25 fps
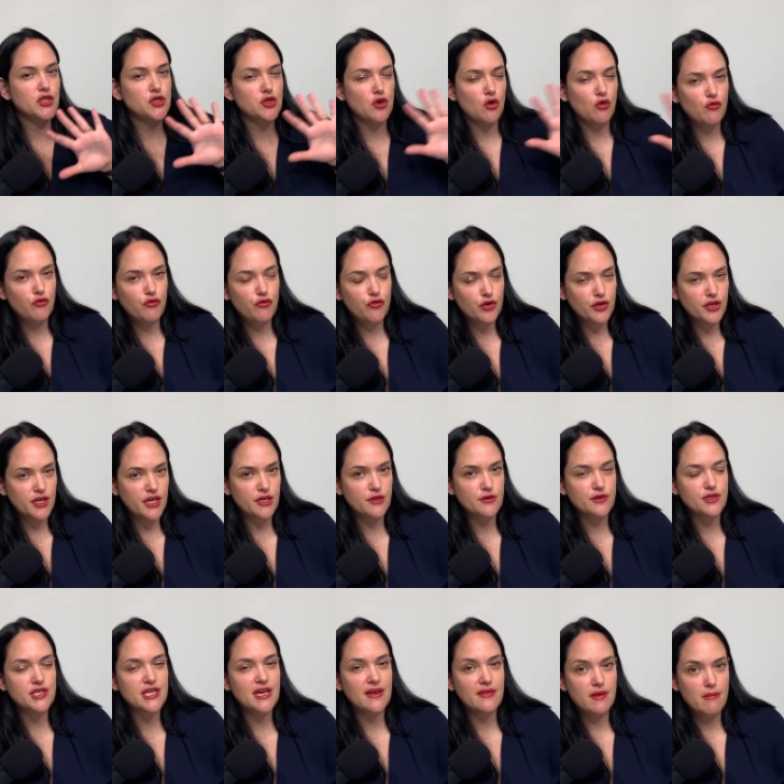don't fully
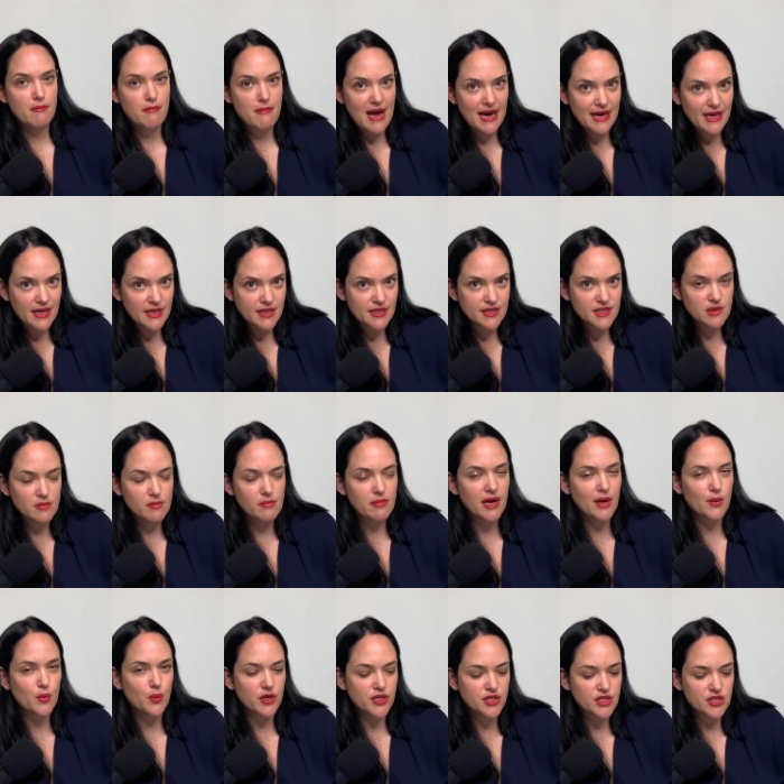understand the mechanism by
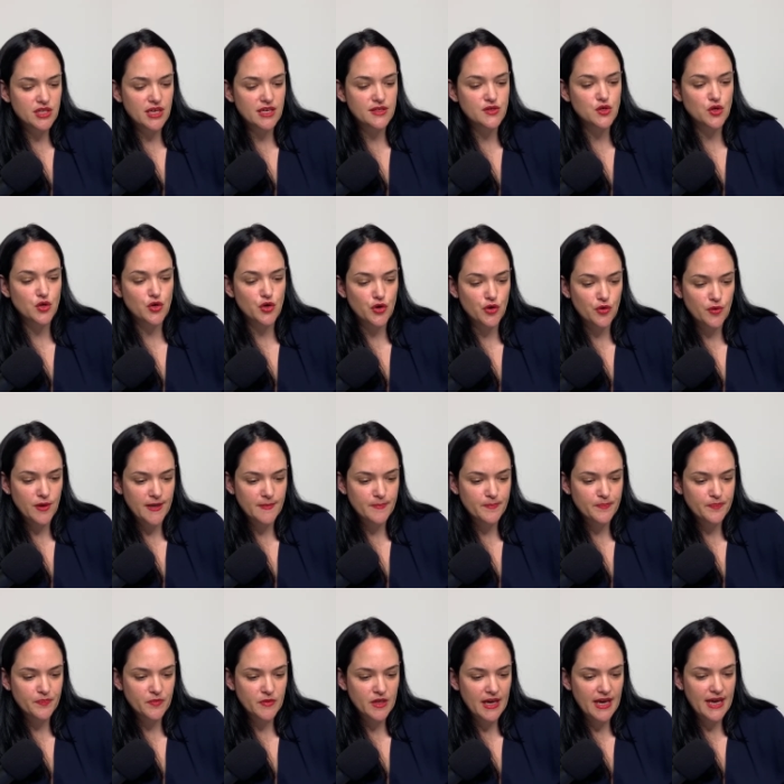which that's occurring.
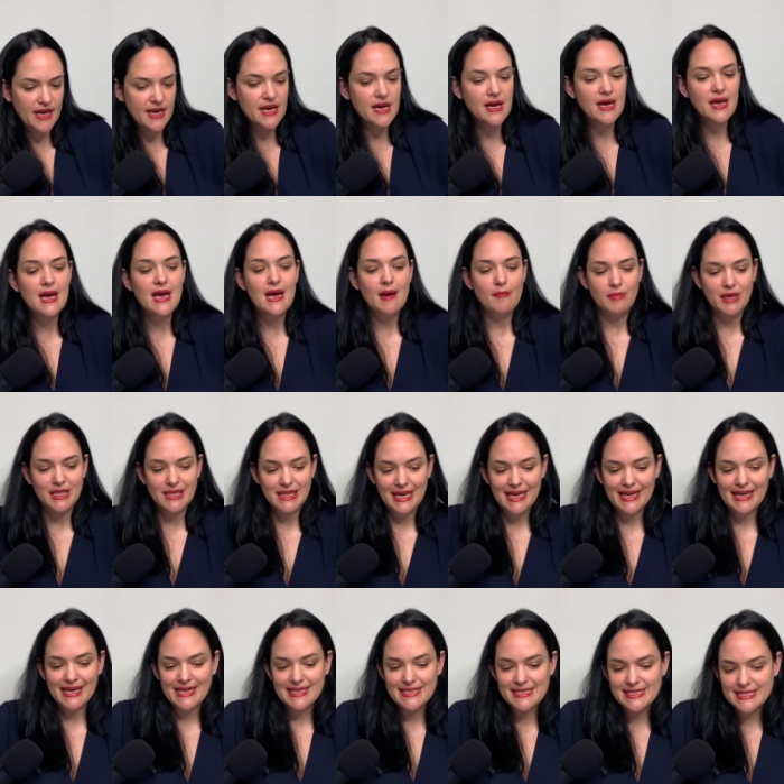Okay, but
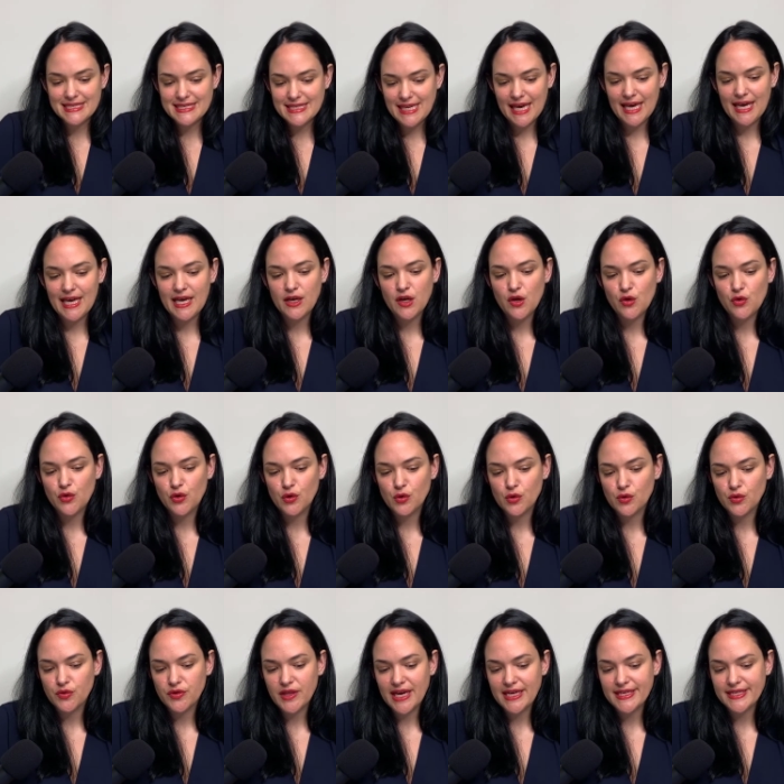like I said,
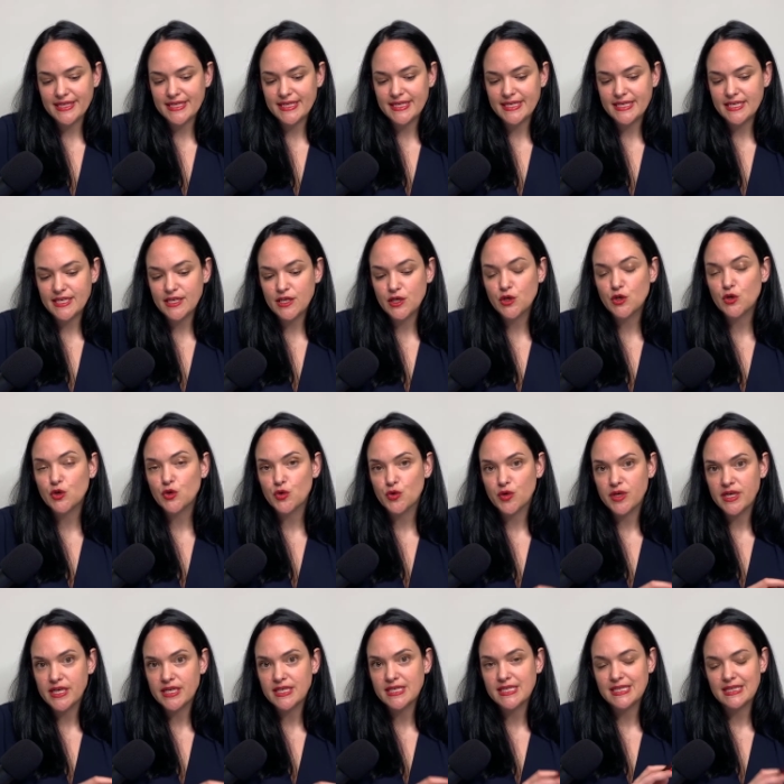though, that
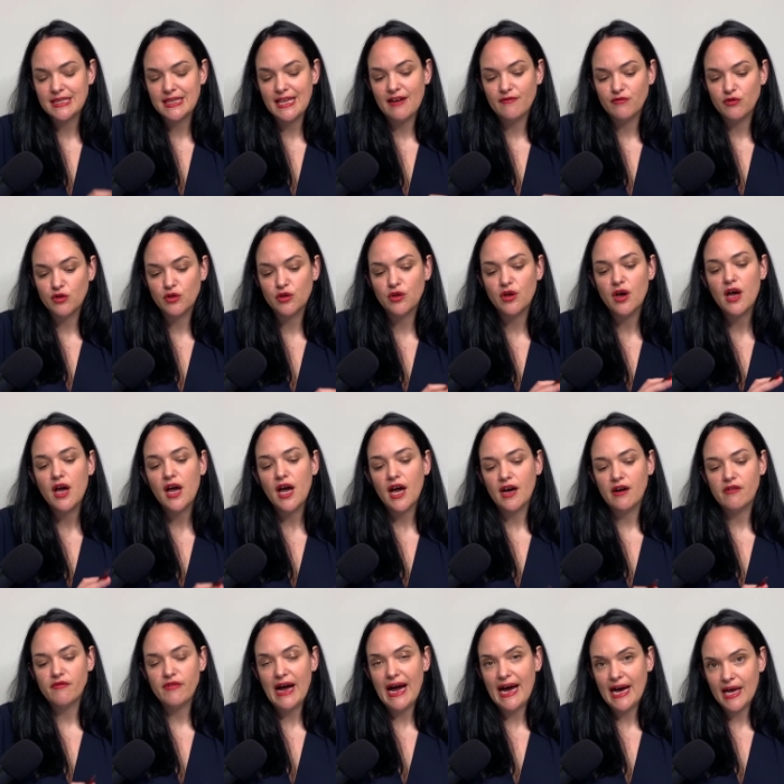decreased level
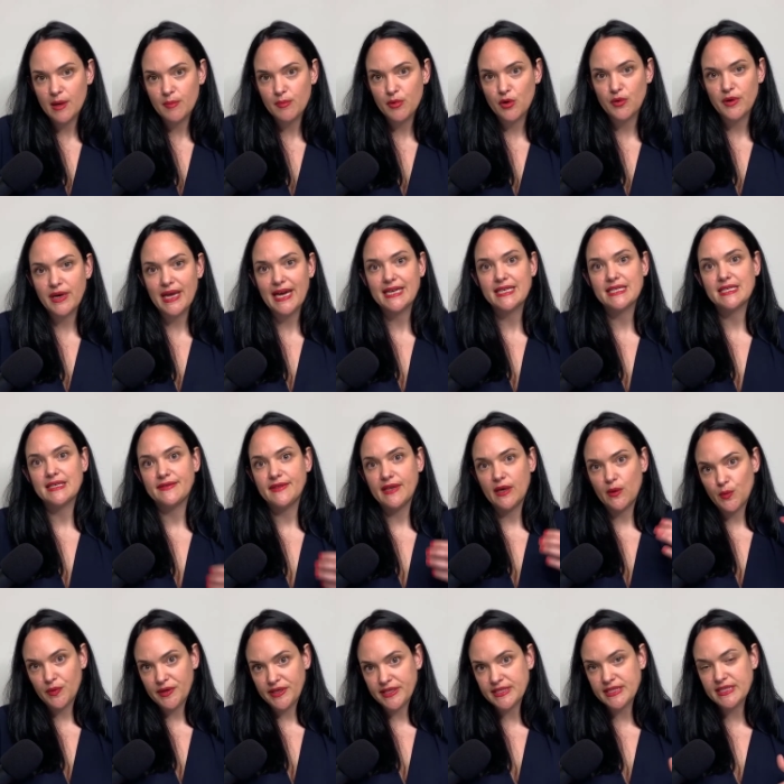of adiponectin
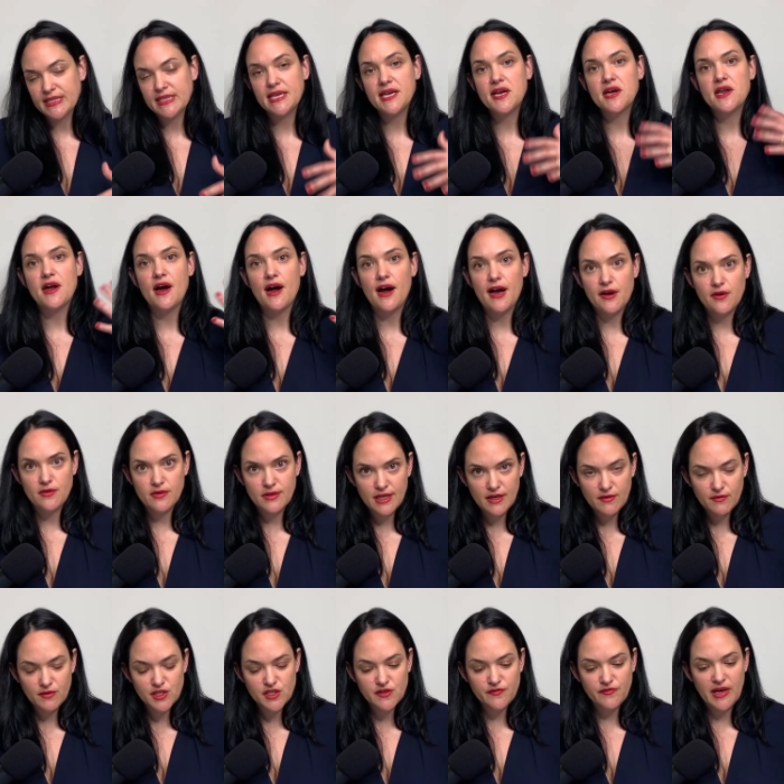that we see at higher
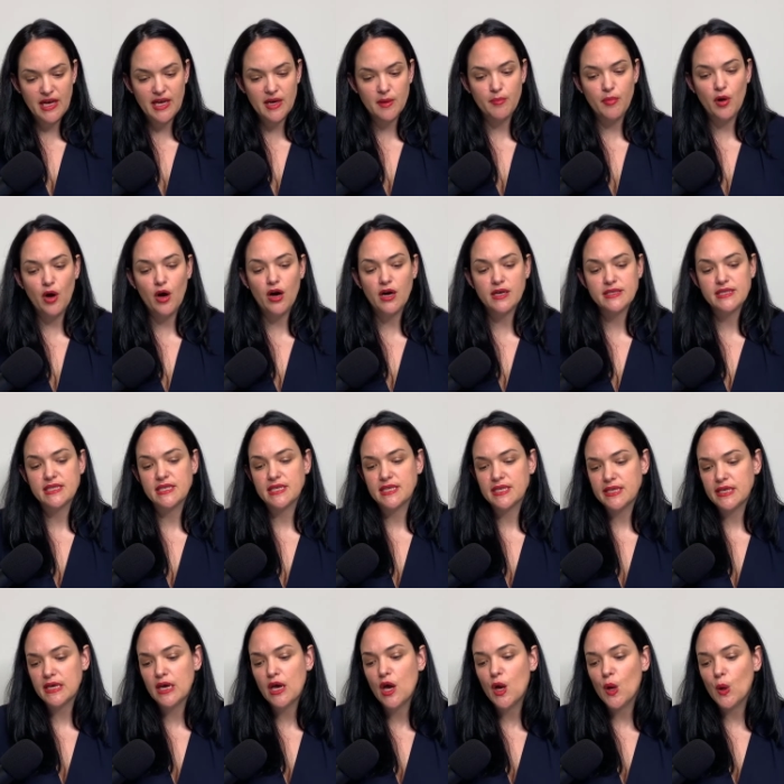levels of adiposity,